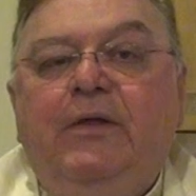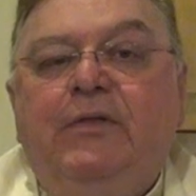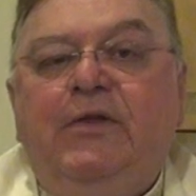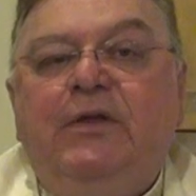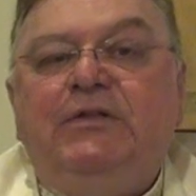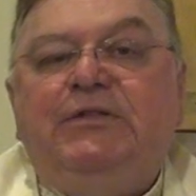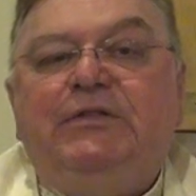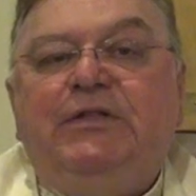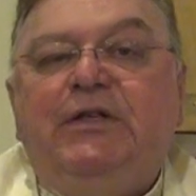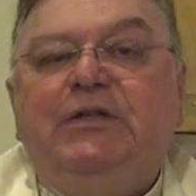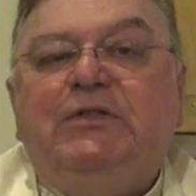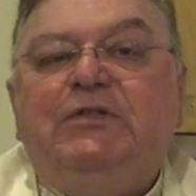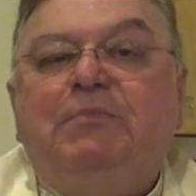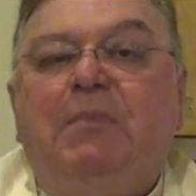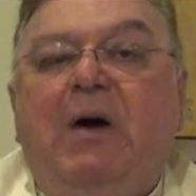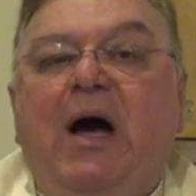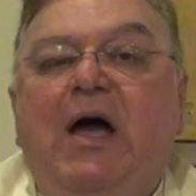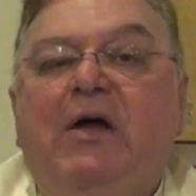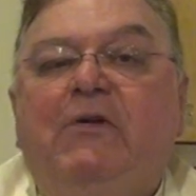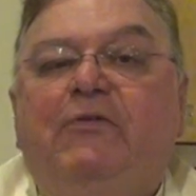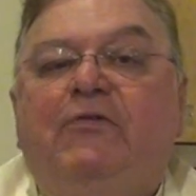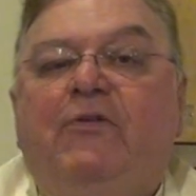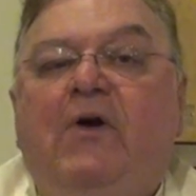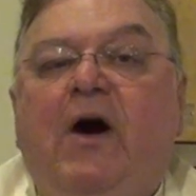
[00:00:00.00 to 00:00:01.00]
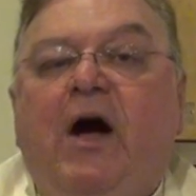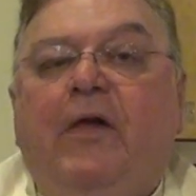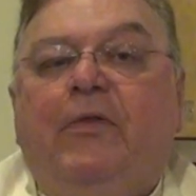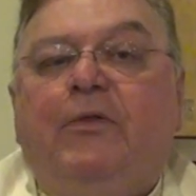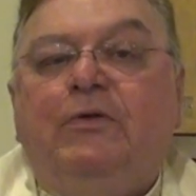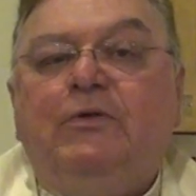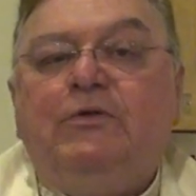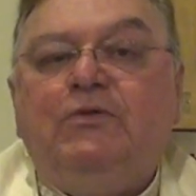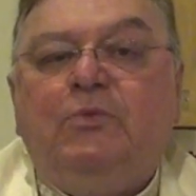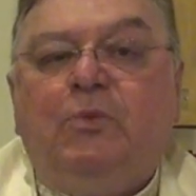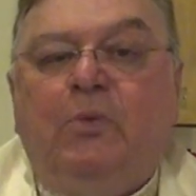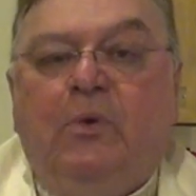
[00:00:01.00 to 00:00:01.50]
"This Is My
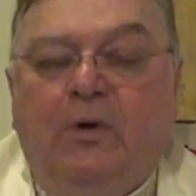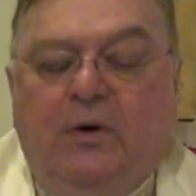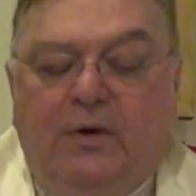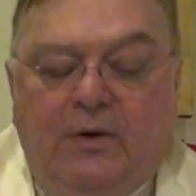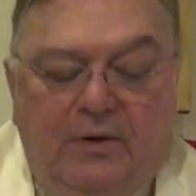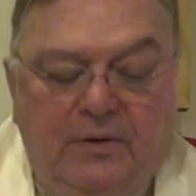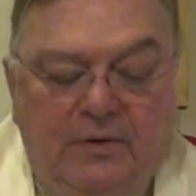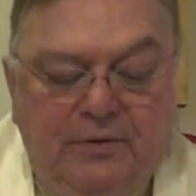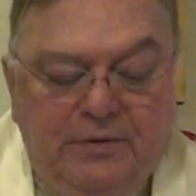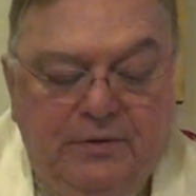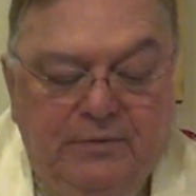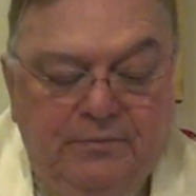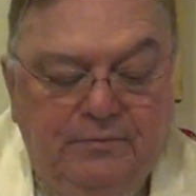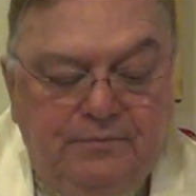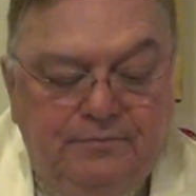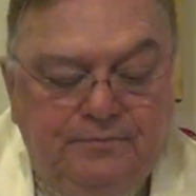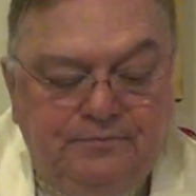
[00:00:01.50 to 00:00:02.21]
Father's World."